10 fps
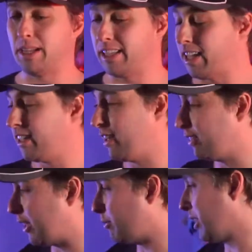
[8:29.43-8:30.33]
I think I've
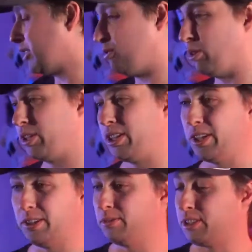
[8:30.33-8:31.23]
got a place for it though.